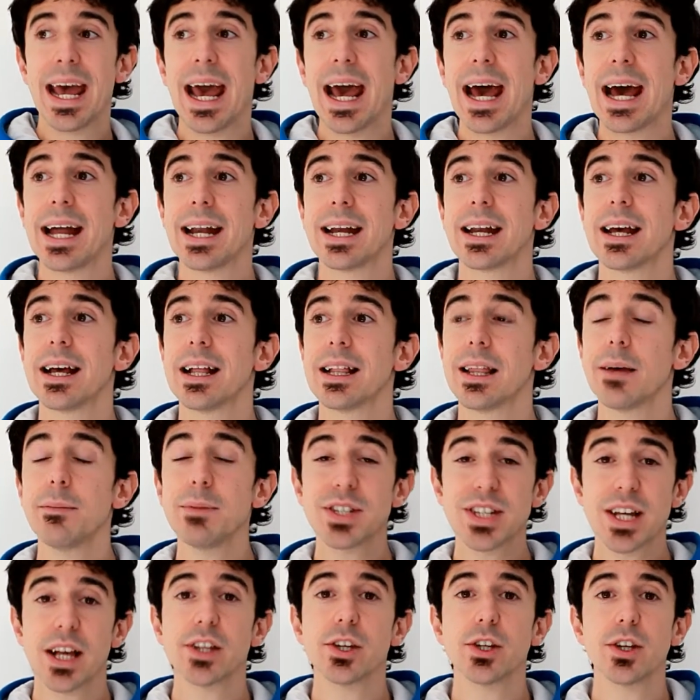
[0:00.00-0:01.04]
And let me
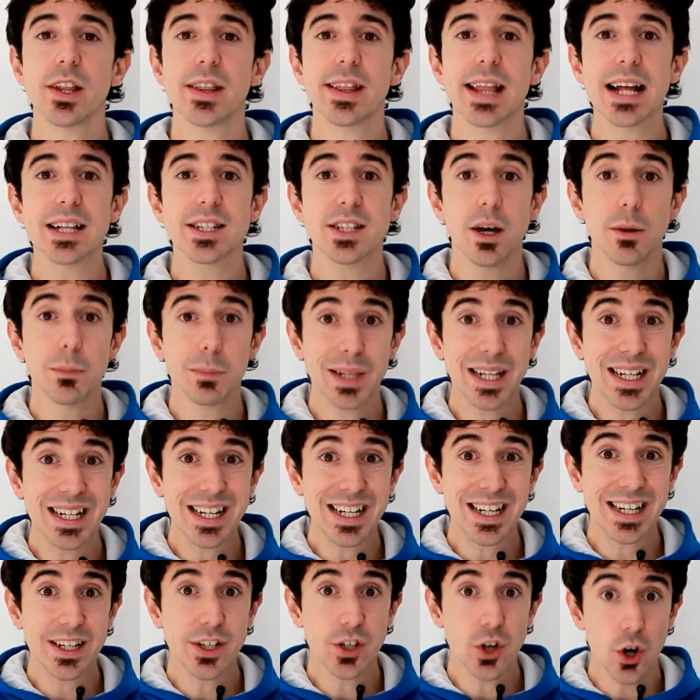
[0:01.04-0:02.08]
tell you that that's
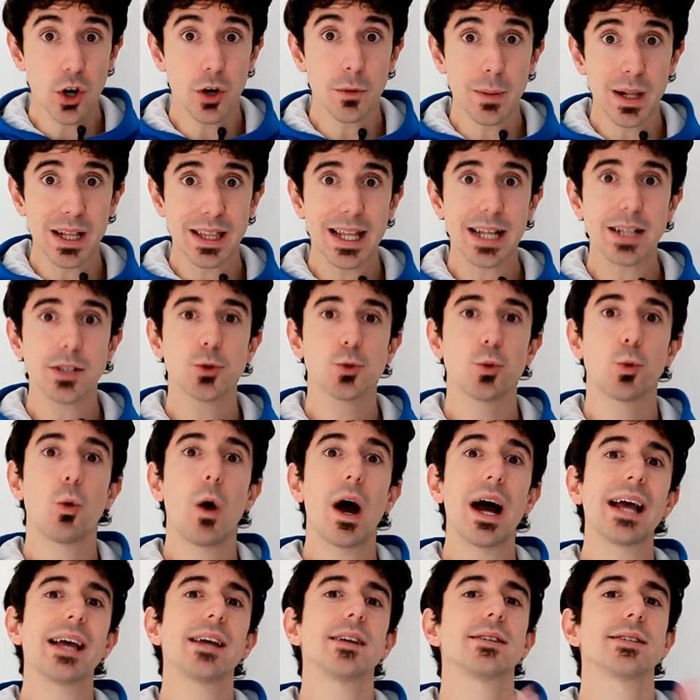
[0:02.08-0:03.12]
completely normal. That's
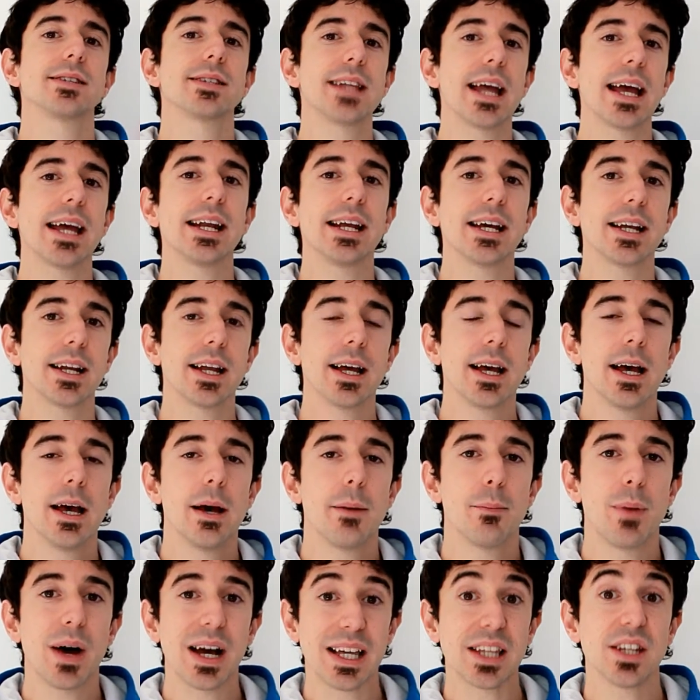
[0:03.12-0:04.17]
why I stated
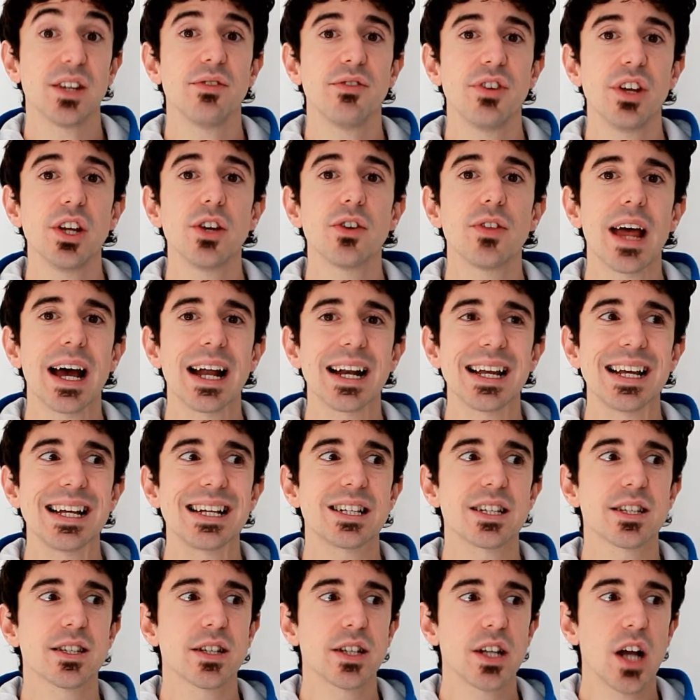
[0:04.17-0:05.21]
back in the video that
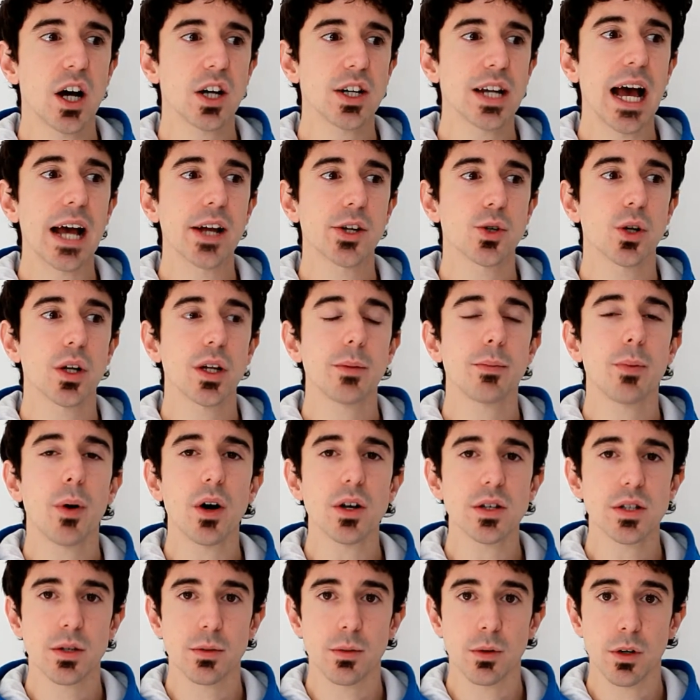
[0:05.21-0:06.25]
it's not actually
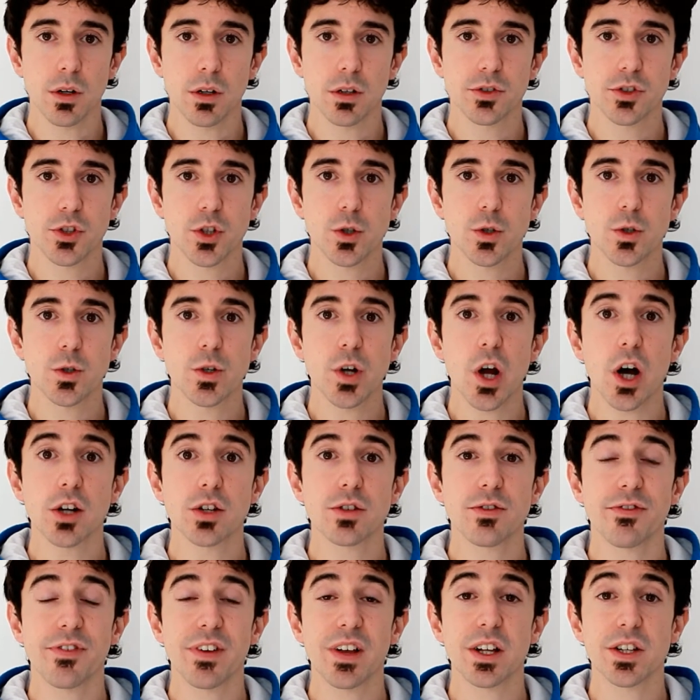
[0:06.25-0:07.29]
possible to do
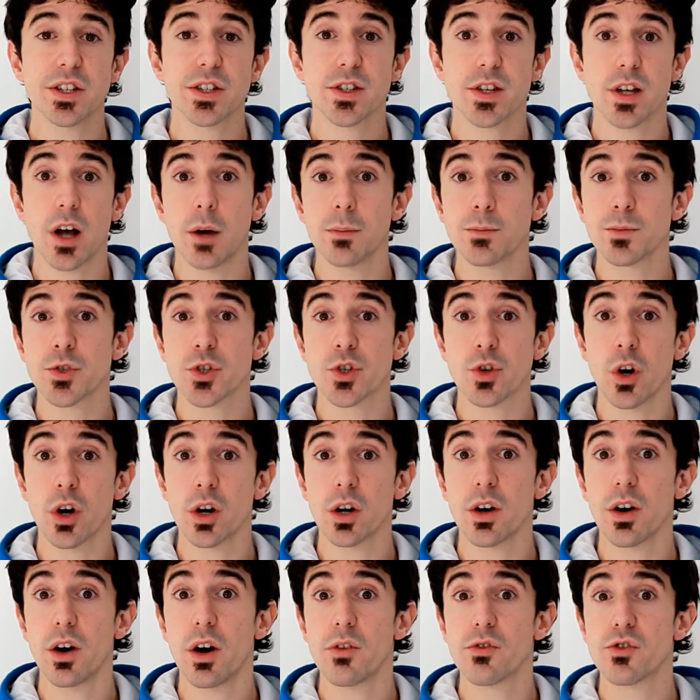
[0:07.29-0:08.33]
not feel some
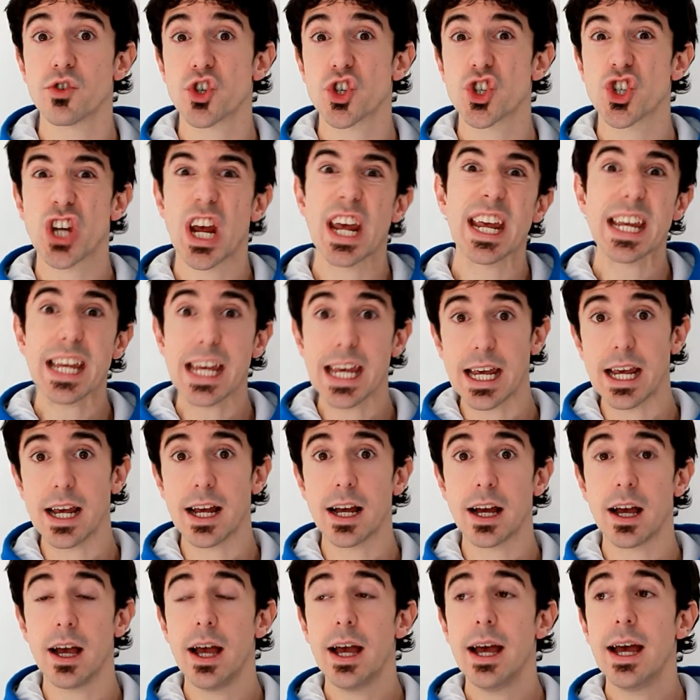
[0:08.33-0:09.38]
sort of
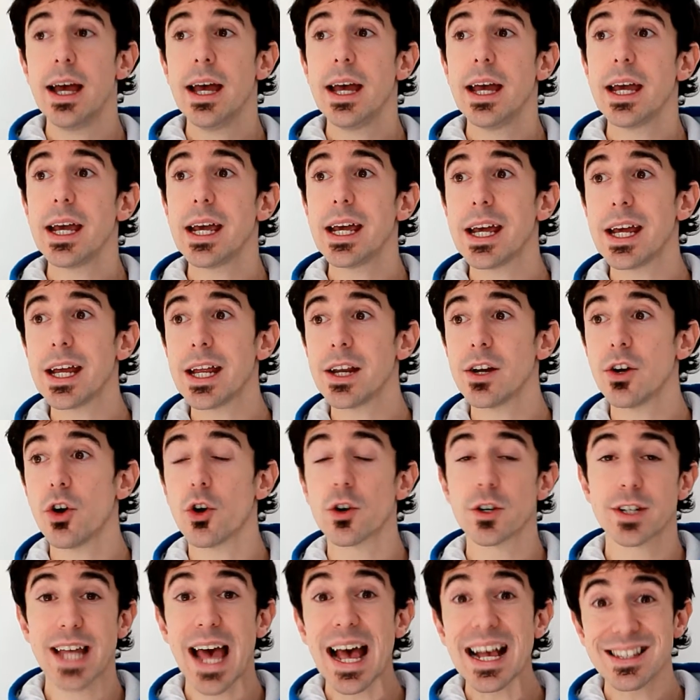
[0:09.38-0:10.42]
jaking in
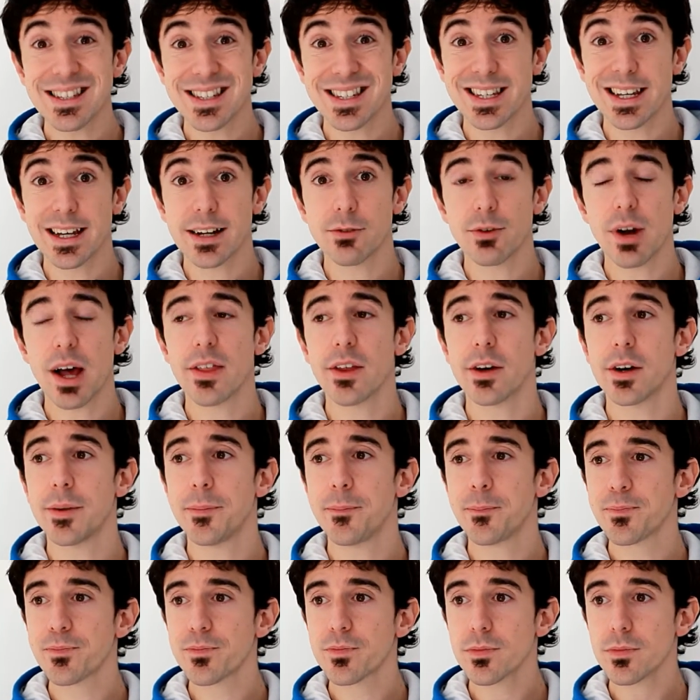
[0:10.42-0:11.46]
or dancing rather